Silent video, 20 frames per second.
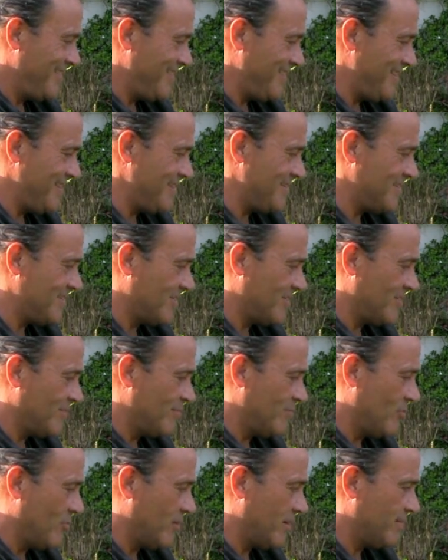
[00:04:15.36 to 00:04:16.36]
He's a good
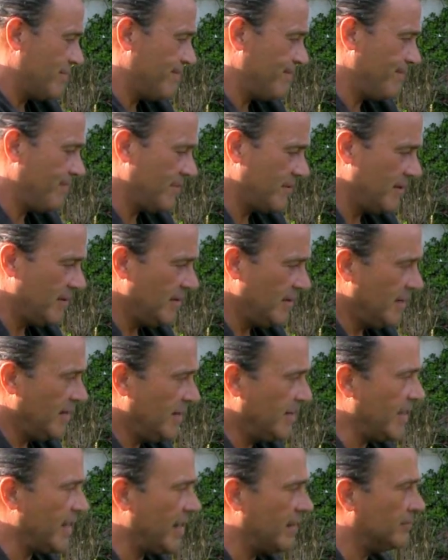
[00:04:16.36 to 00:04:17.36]
boy.
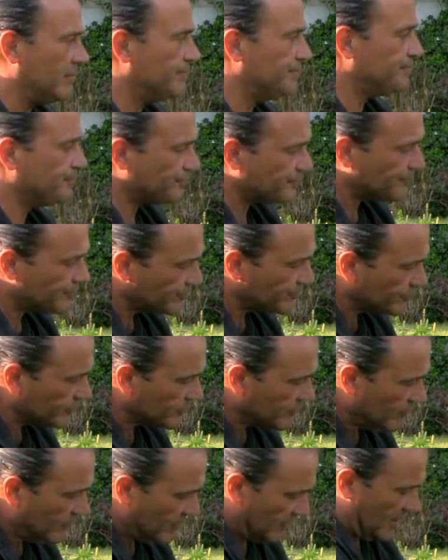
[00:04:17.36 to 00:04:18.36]
Now,
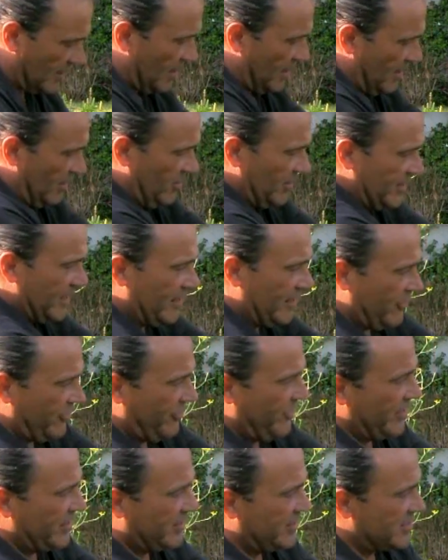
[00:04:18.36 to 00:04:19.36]
look how
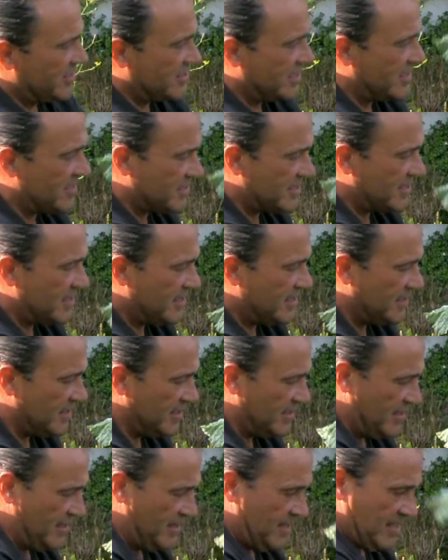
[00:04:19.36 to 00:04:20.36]
thick this is.
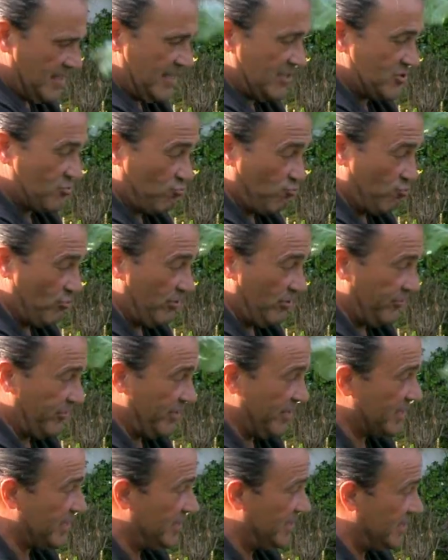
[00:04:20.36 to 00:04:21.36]
That's real
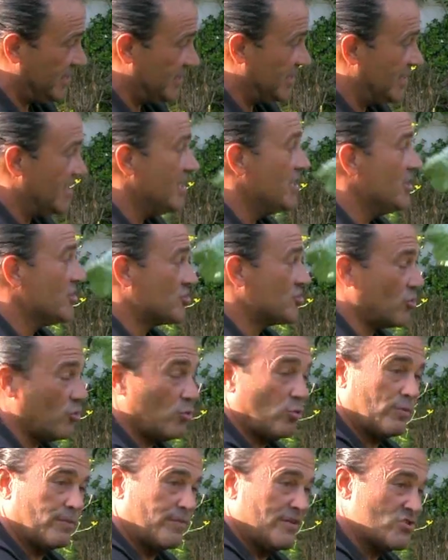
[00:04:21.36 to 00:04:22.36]
thick.
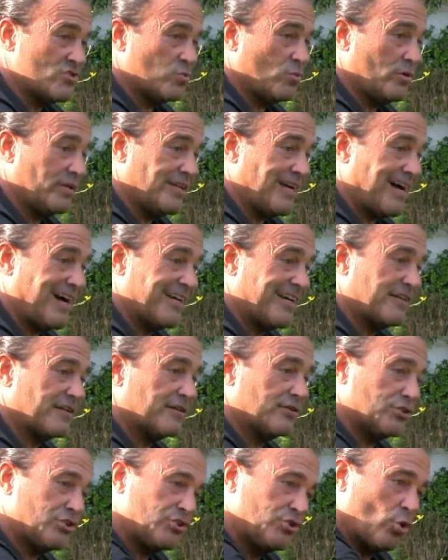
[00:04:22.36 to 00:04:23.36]
So this one got
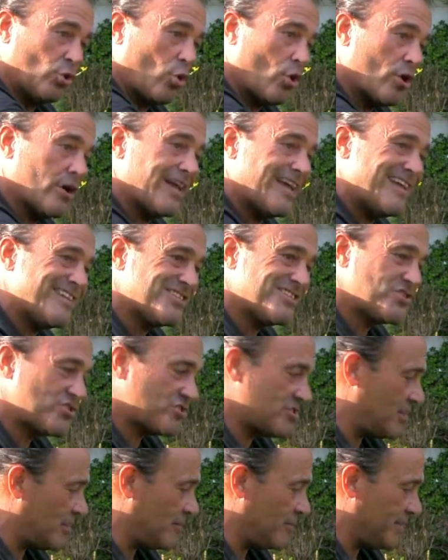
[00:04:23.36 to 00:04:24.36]
short and
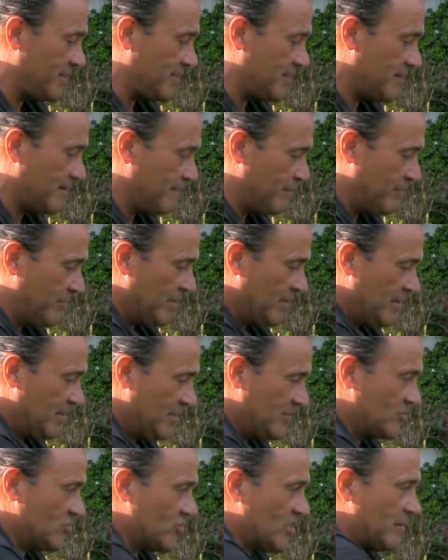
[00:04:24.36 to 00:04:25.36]
stubby.
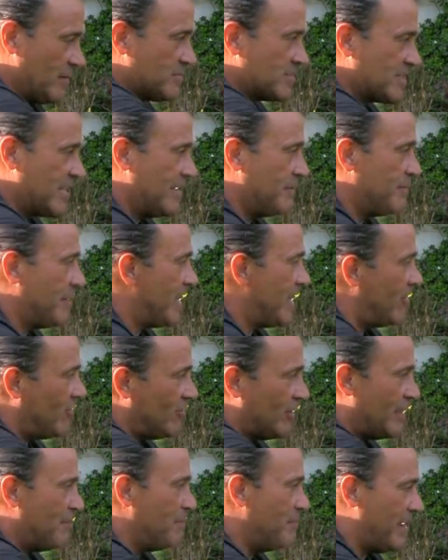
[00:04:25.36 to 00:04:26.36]
Stems came
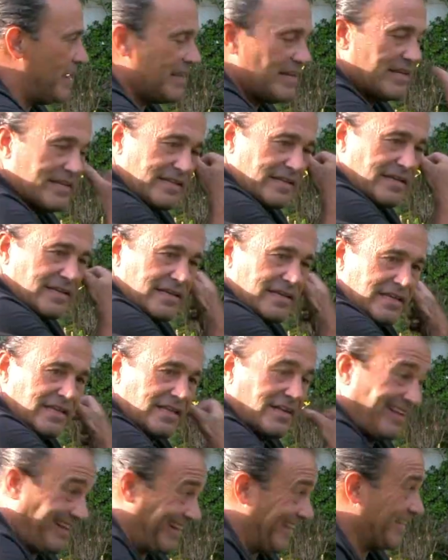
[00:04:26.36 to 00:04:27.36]
out and made it
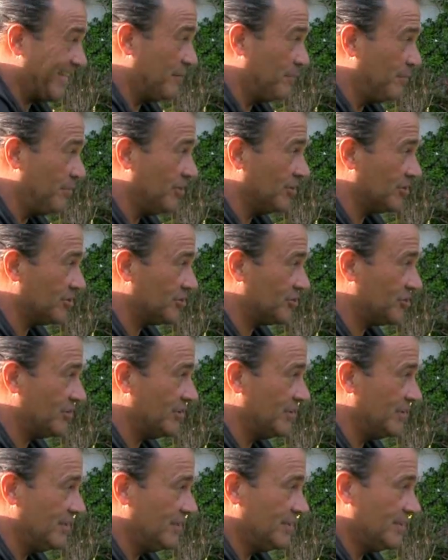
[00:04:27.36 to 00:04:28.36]
like a bush.
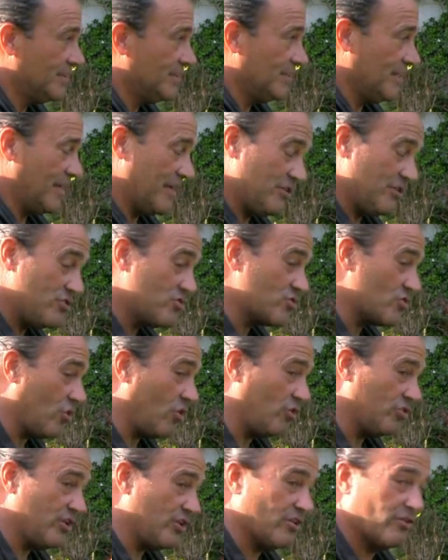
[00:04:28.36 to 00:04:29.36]
And you
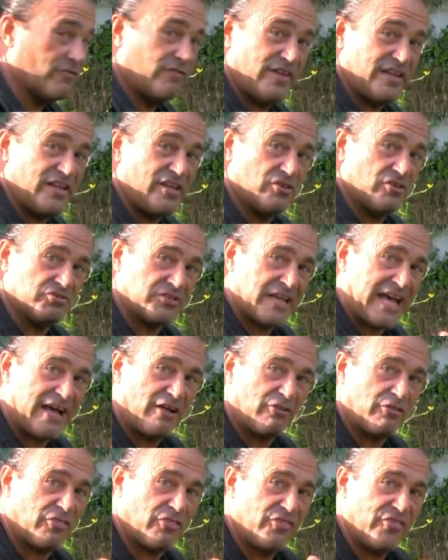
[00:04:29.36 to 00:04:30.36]
saw in the other videos
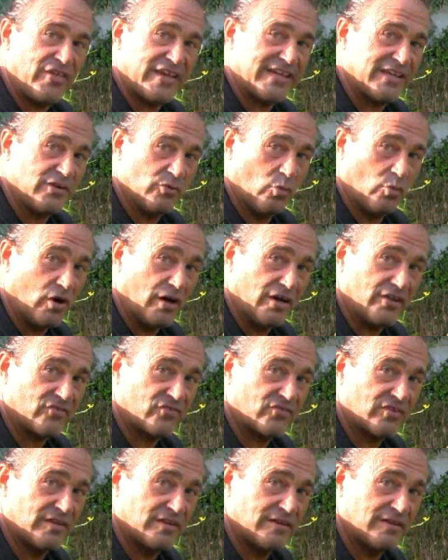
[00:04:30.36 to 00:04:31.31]
how thick it was.